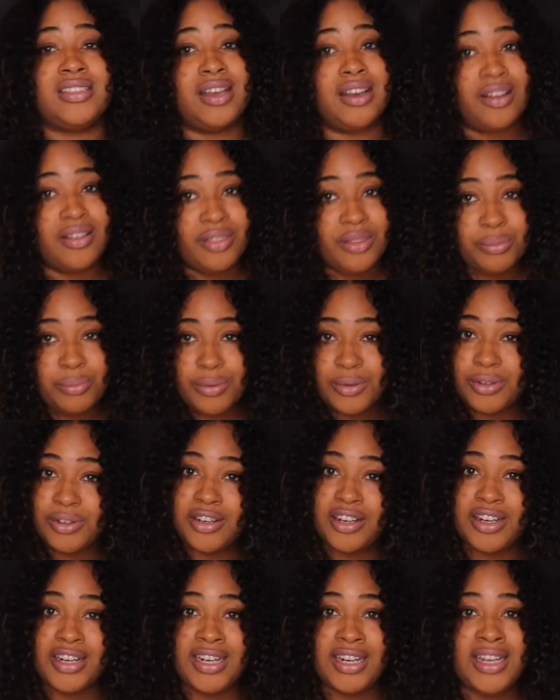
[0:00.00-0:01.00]
on the
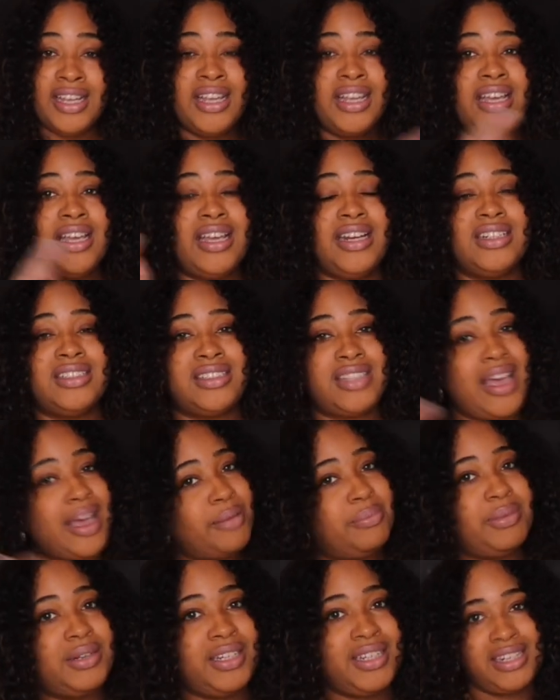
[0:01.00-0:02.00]
board and it's
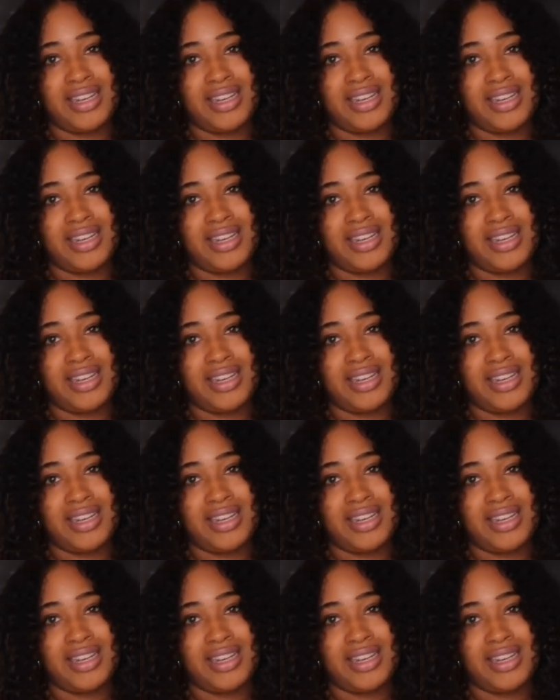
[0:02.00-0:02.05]
happening